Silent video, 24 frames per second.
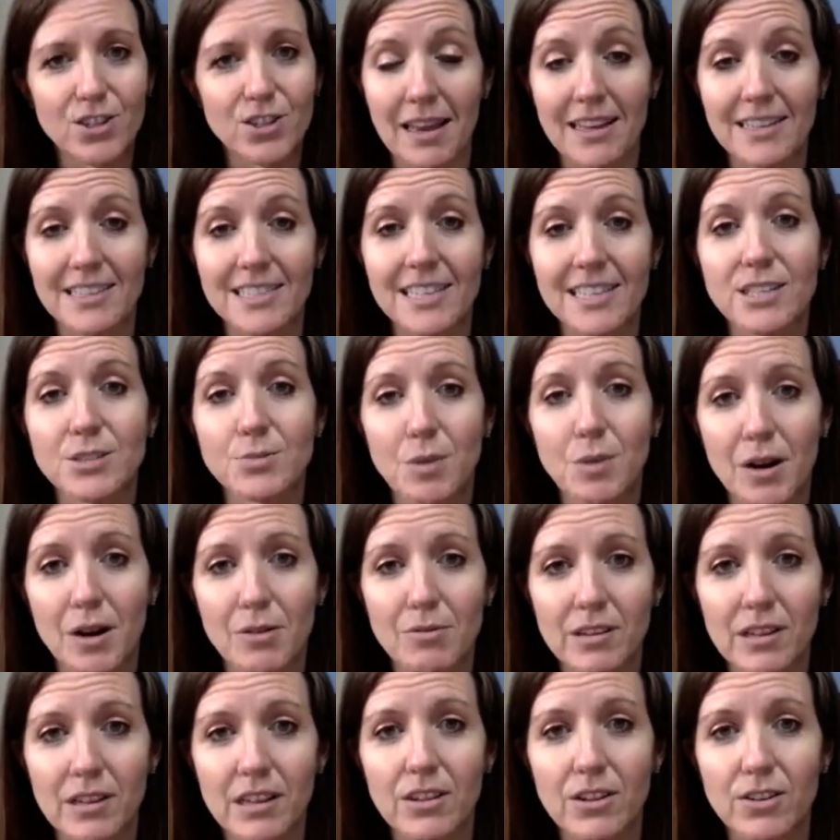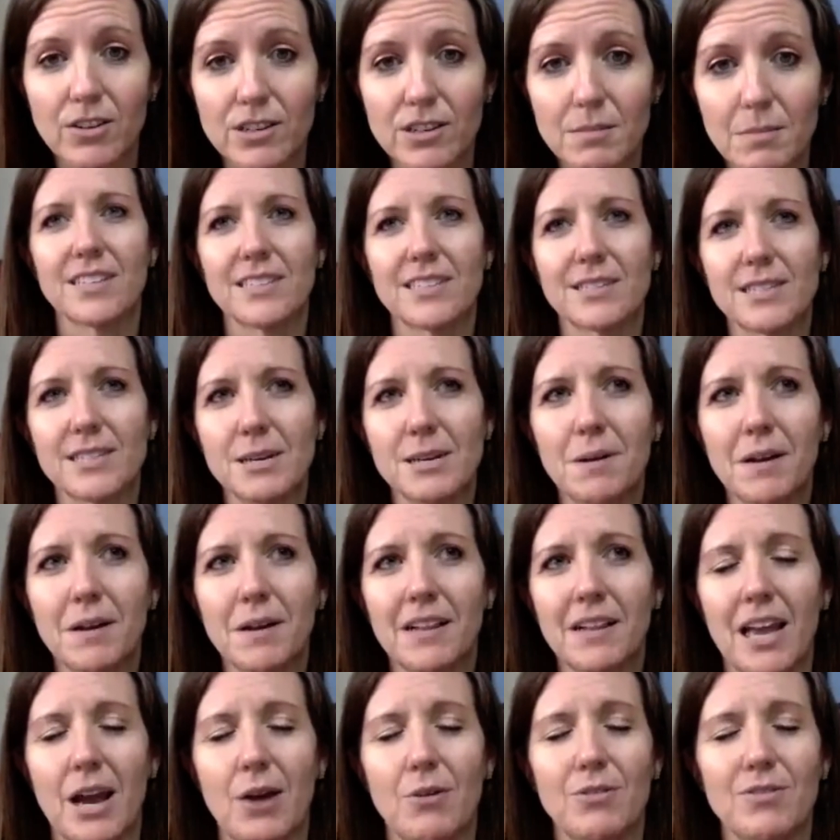I guess that's what I really learned because
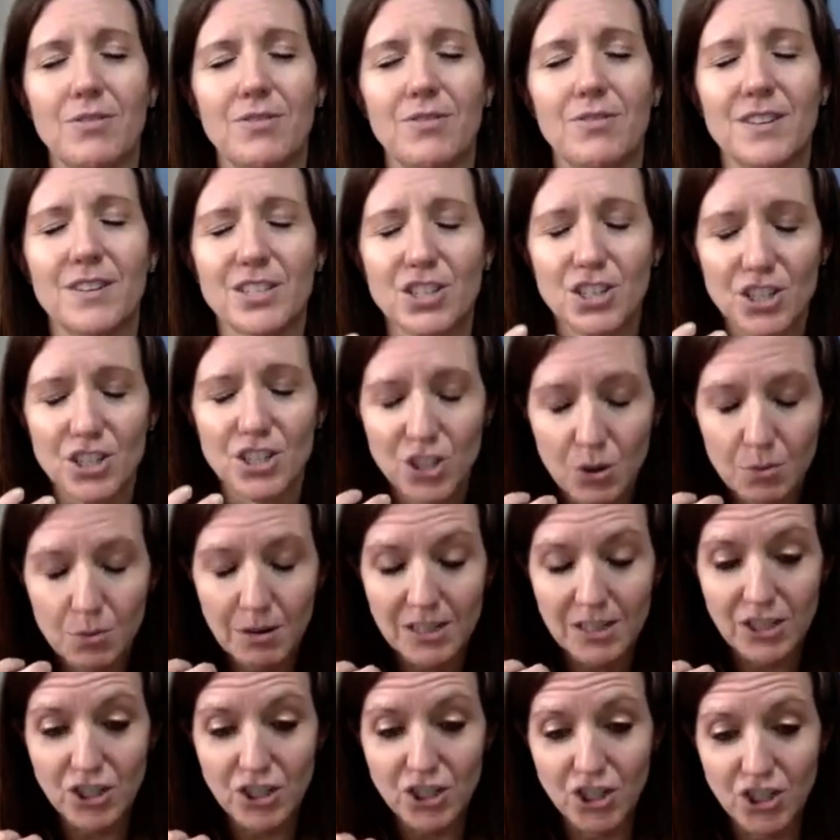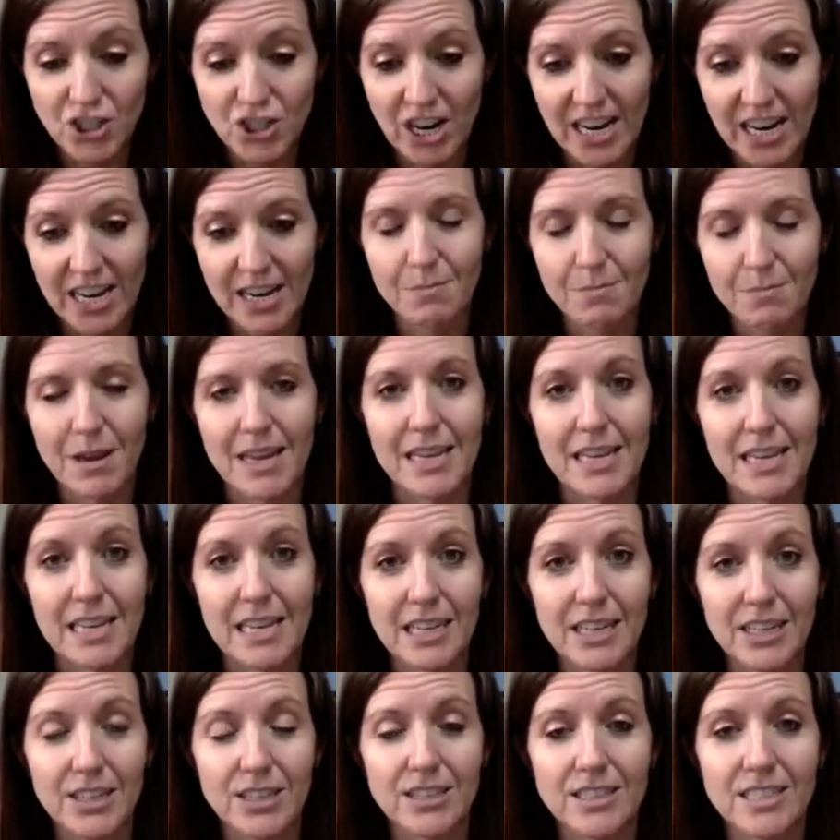typically I would feel just so much shame and
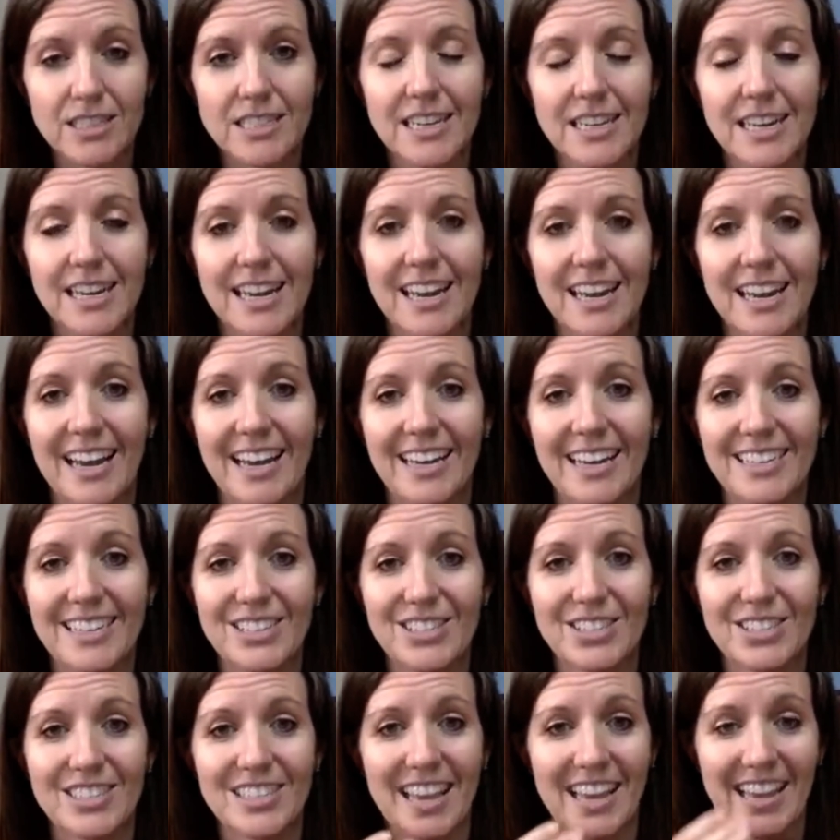guilt and just